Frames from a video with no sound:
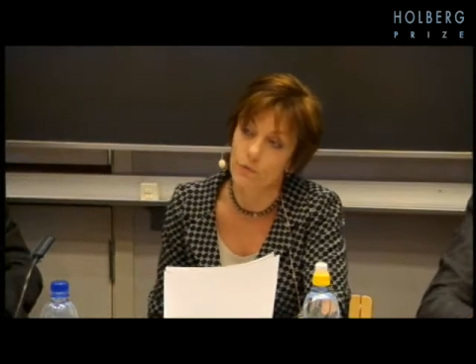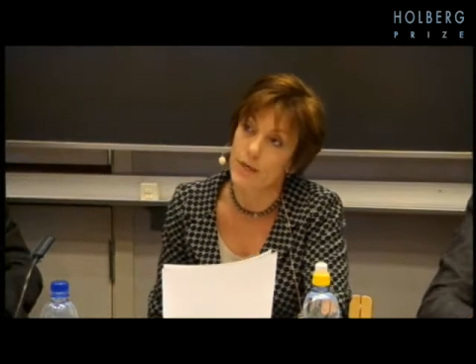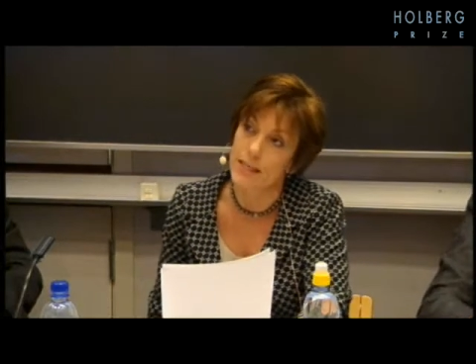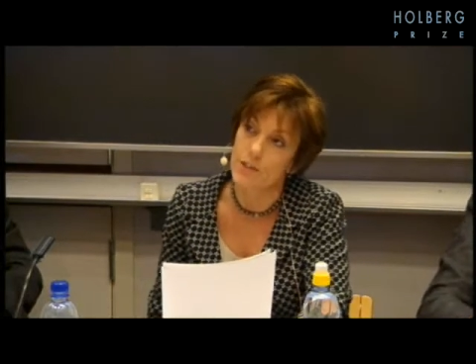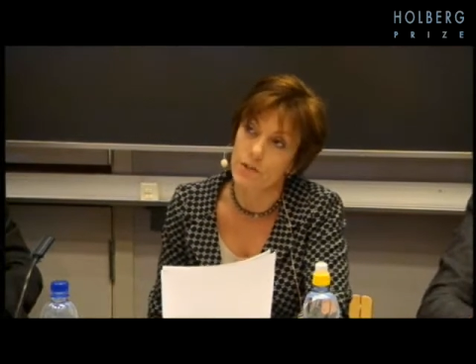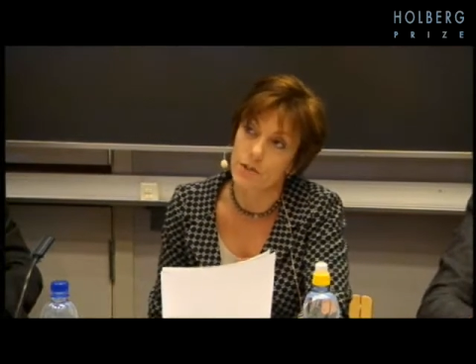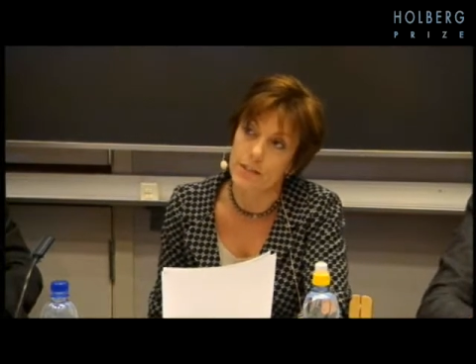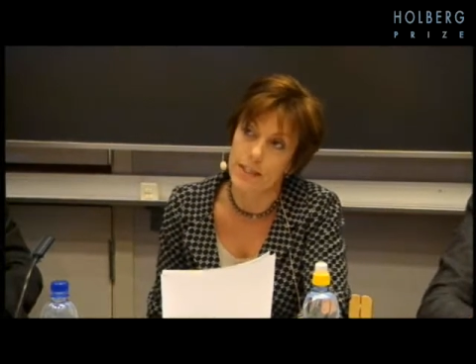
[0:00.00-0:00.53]

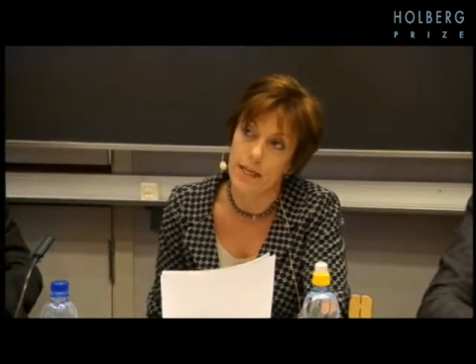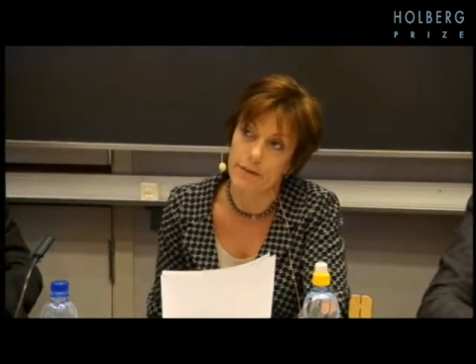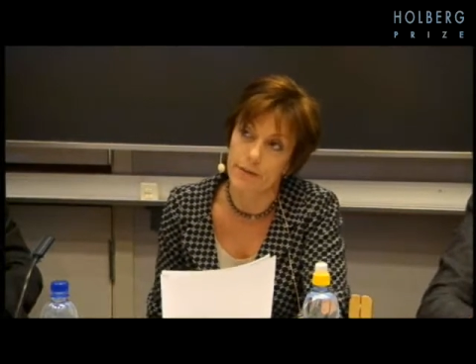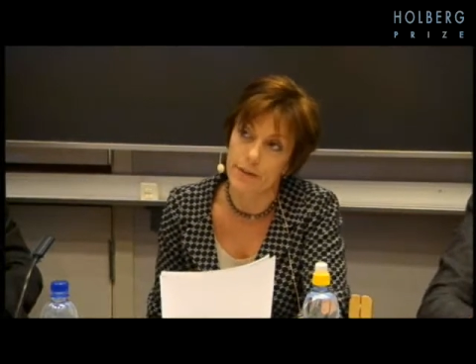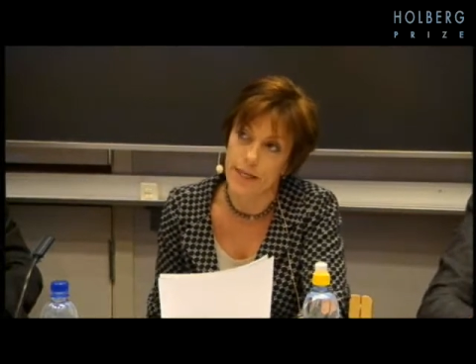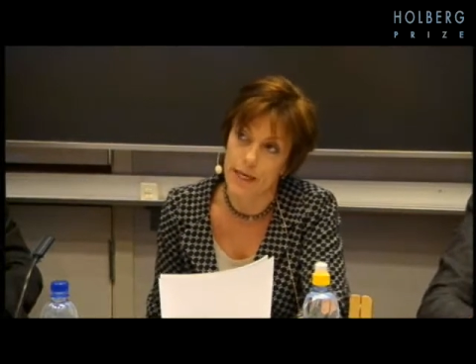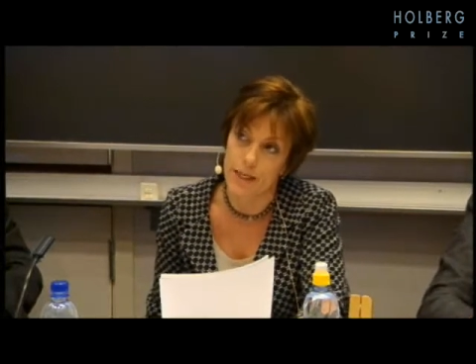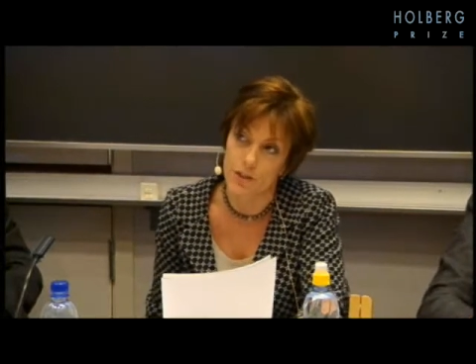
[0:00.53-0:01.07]
racial
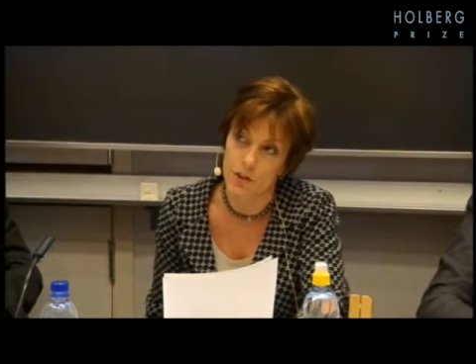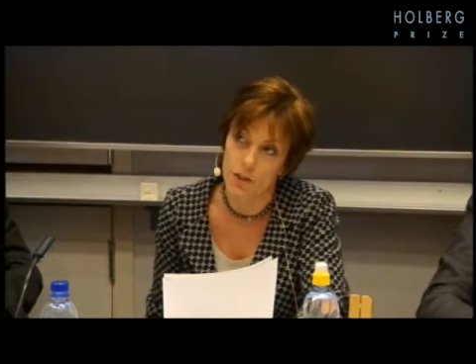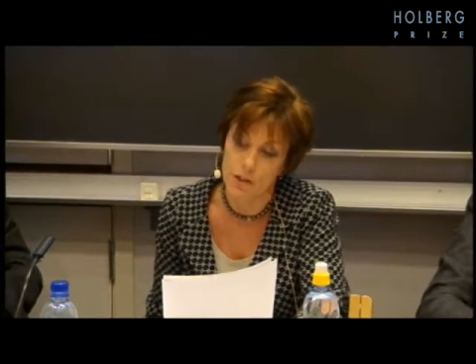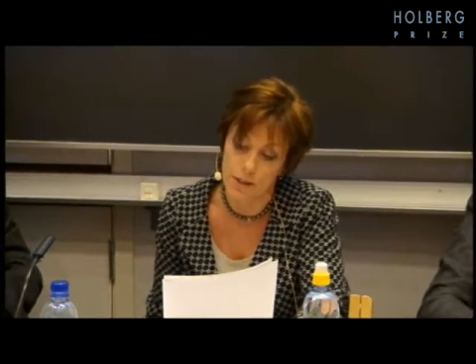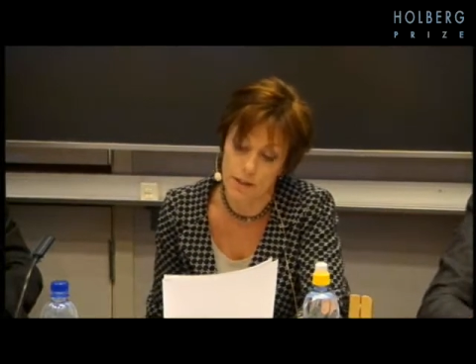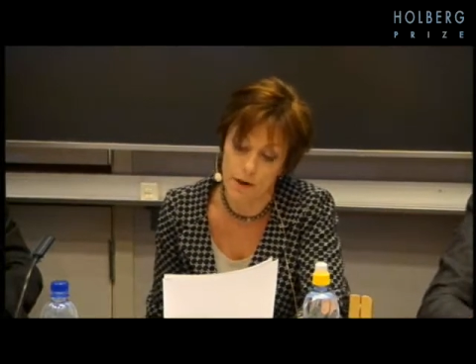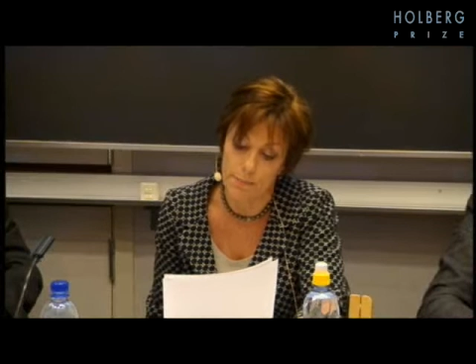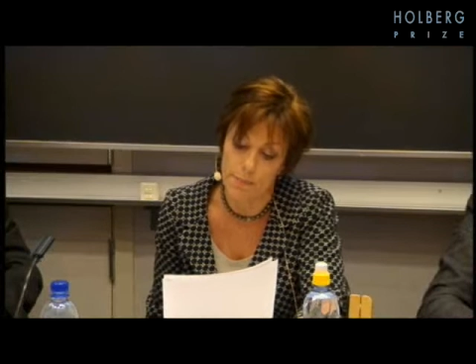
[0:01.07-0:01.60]
segregation
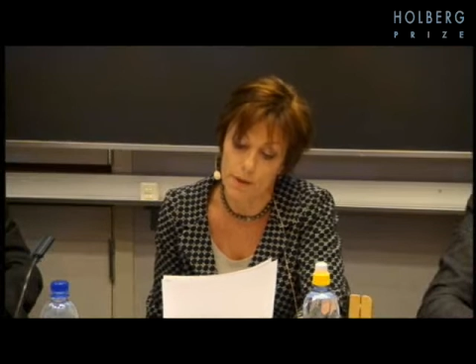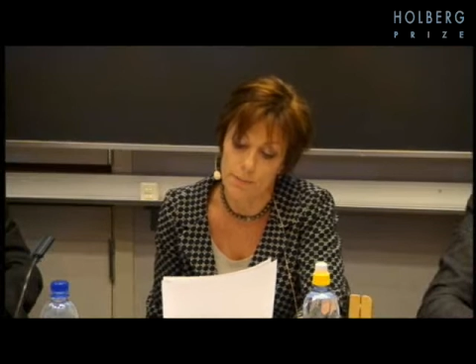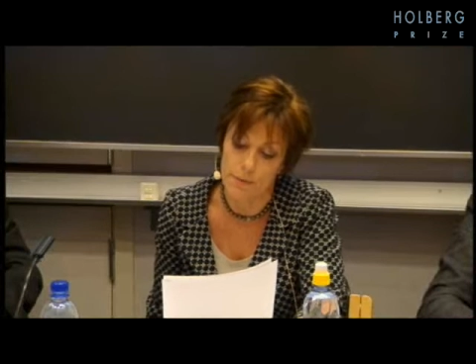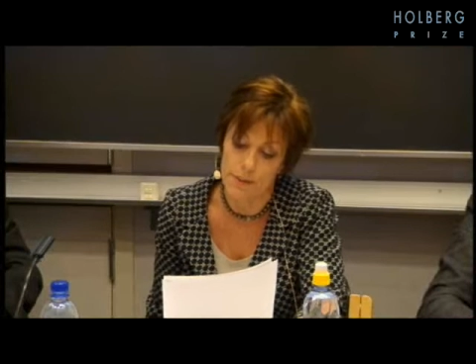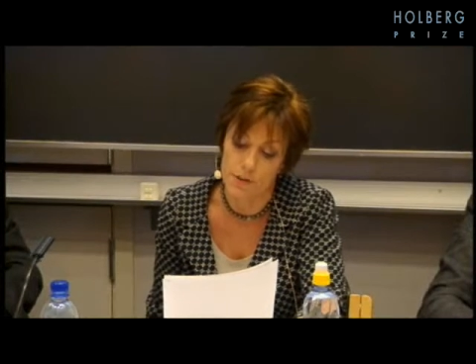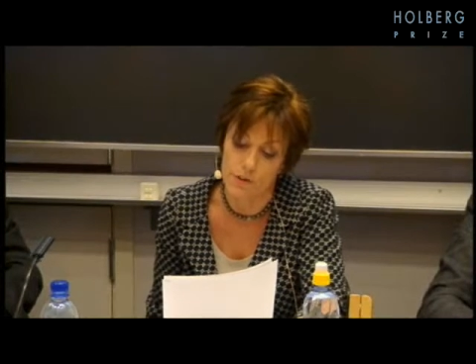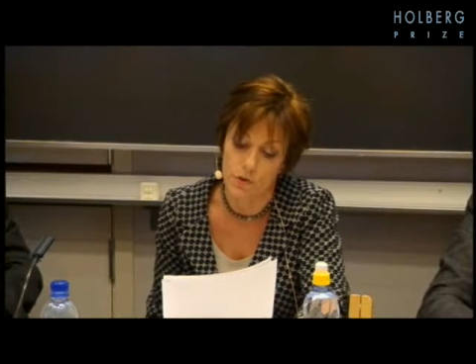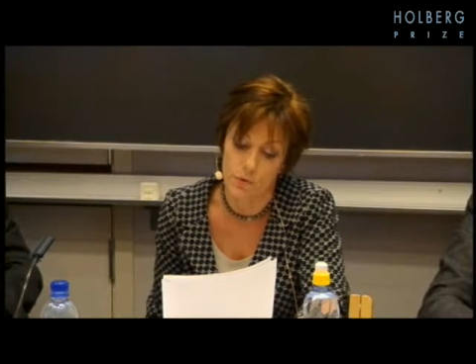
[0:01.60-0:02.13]
in our
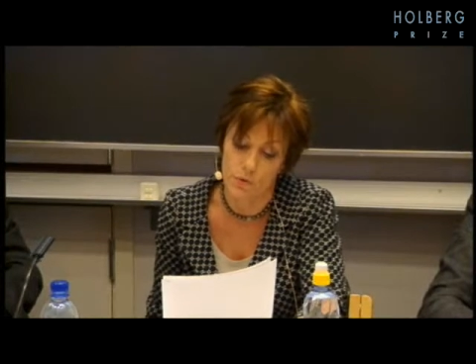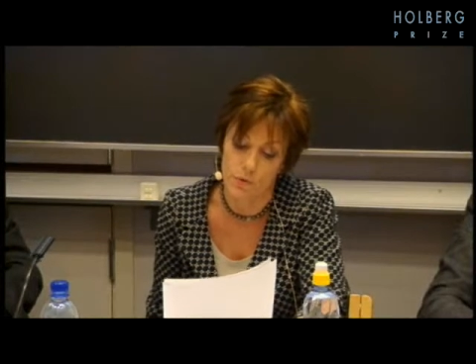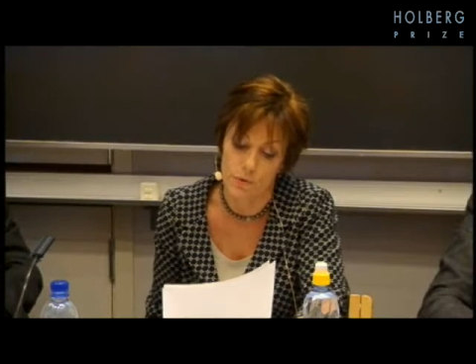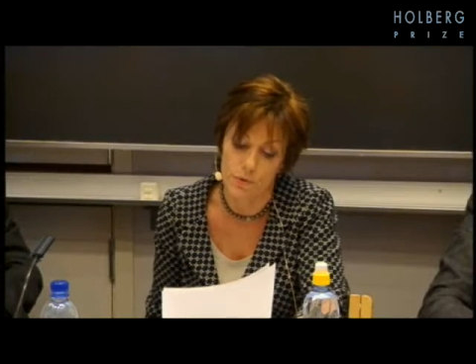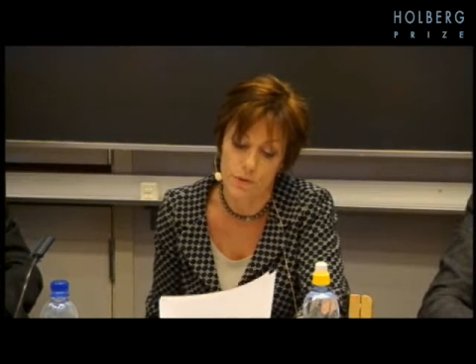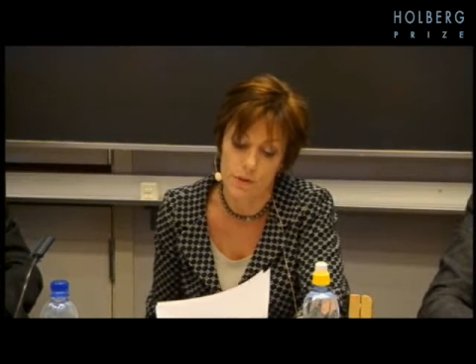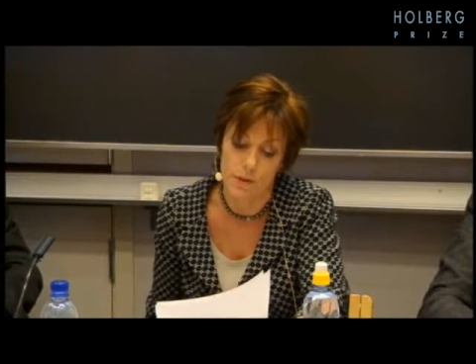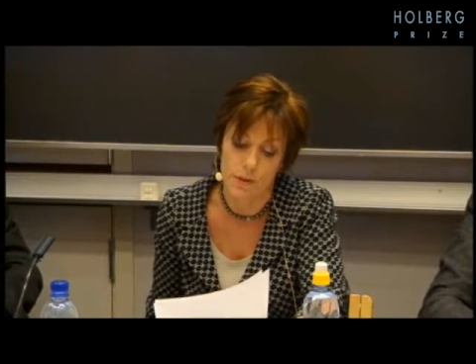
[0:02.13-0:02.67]
public
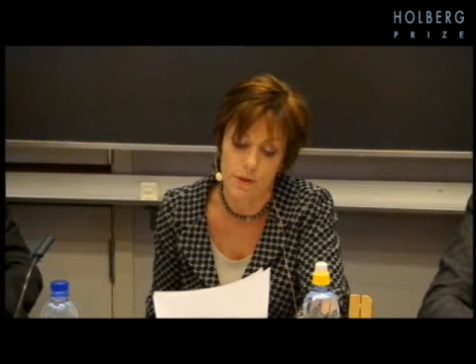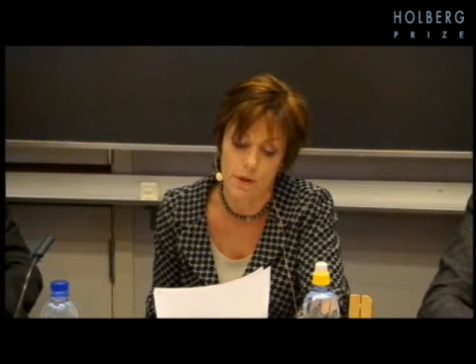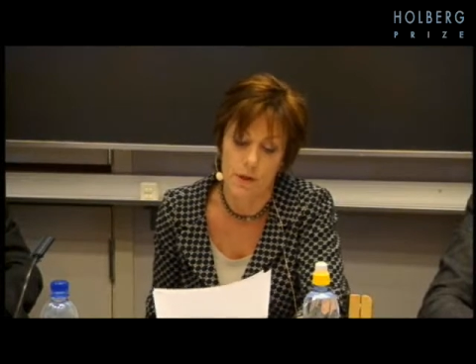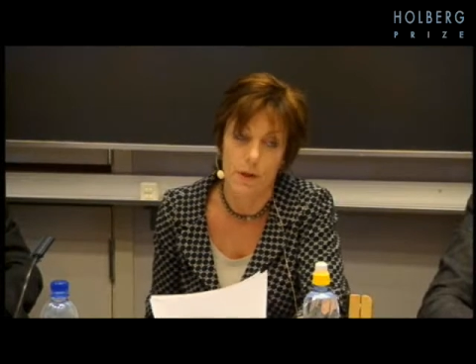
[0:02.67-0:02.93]
schools,